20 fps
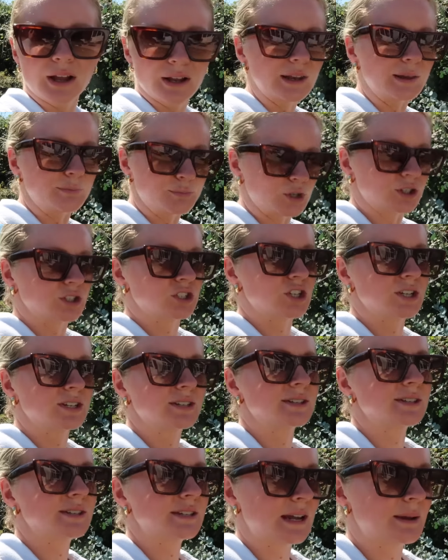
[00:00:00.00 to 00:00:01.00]
like branches
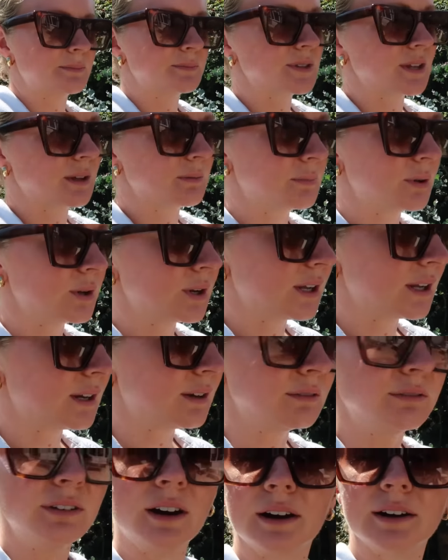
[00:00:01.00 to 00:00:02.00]
and stems and put it in
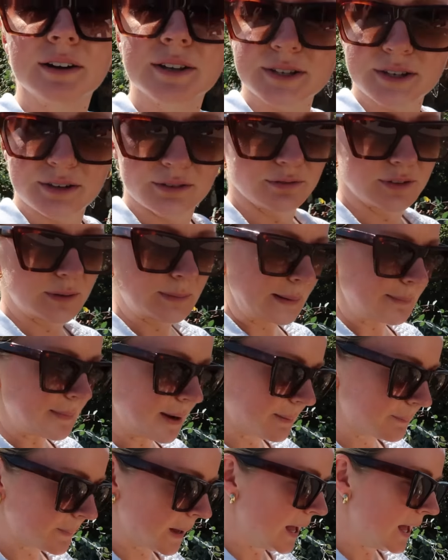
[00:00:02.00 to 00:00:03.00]
a vase for my mum.